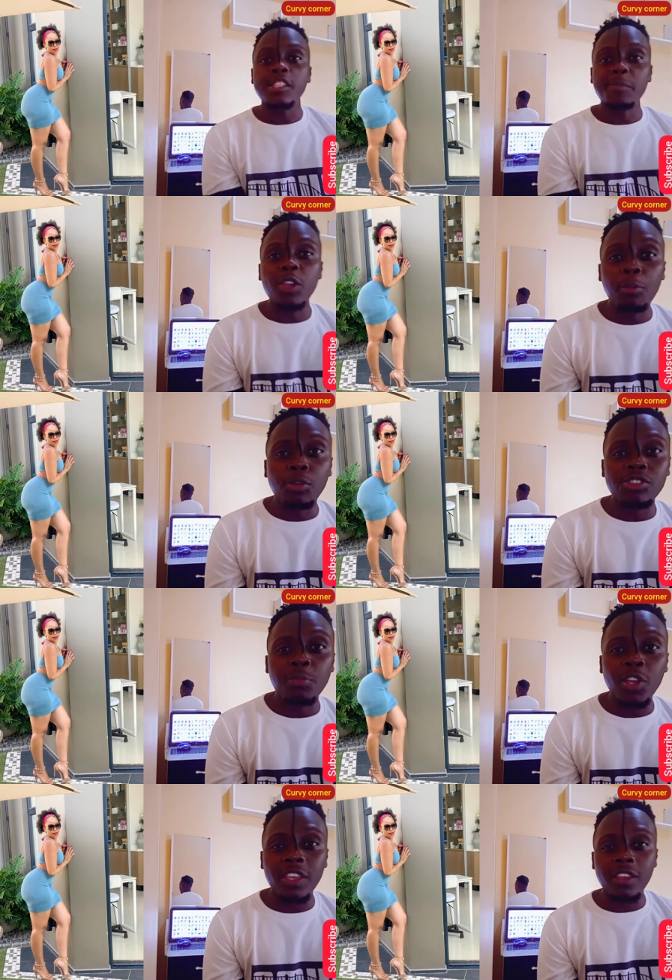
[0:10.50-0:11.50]
your host boy,
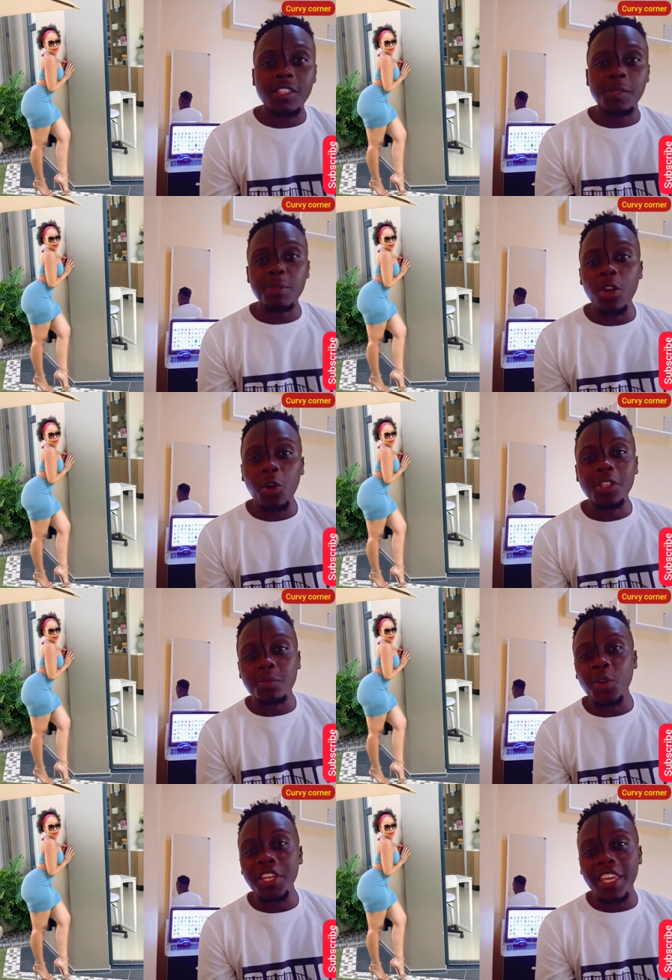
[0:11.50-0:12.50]
it's me, your host boy
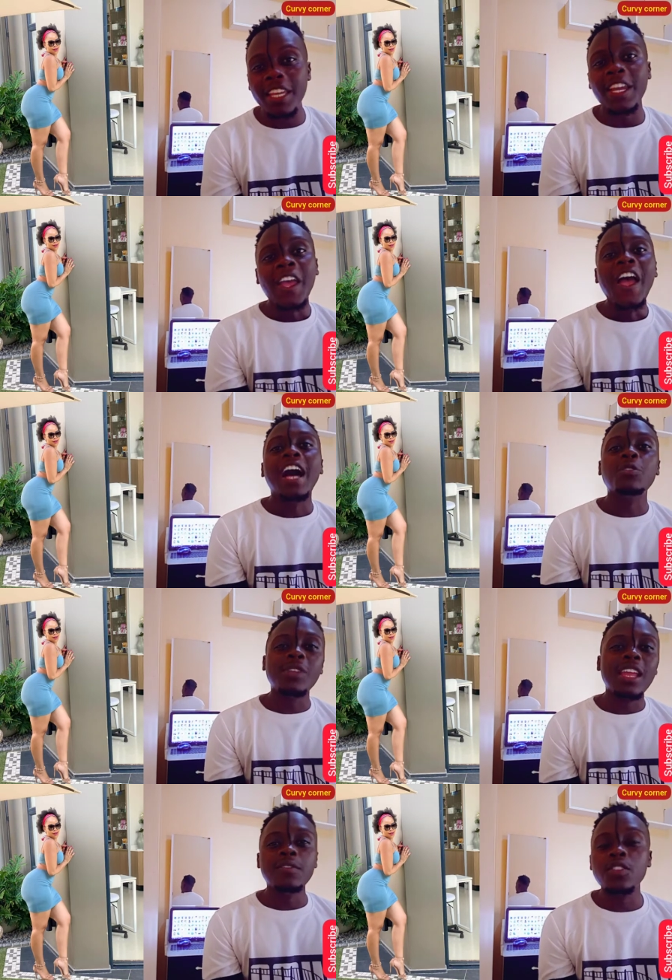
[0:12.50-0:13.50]
King, and we
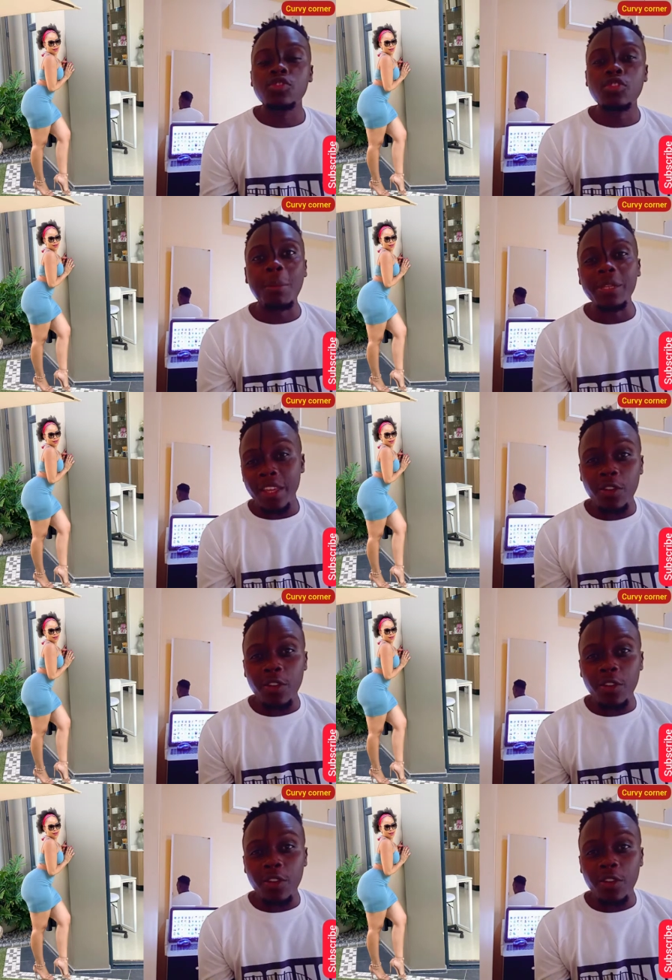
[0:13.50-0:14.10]
love you so much. Thank you for